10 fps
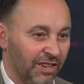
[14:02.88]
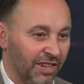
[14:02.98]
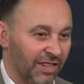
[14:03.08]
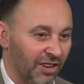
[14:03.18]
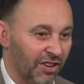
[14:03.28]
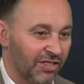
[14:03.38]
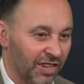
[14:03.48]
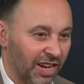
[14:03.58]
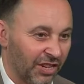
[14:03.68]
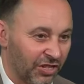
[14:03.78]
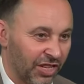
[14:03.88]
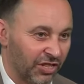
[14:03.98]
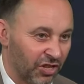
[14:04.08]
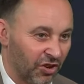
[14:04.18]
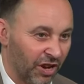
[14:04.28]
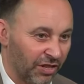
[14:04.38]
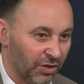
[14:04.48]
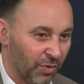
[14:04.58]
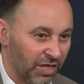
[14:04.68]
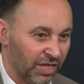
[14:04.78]
and the last election in July
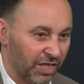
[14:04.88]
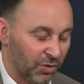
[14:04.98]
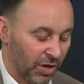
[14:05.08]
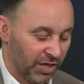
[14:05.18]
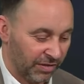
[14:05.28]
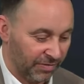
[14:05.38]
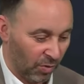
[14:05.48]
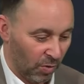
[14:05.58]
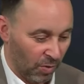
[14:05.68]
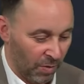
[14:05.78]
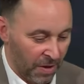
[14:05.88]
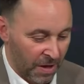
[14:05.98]
2024.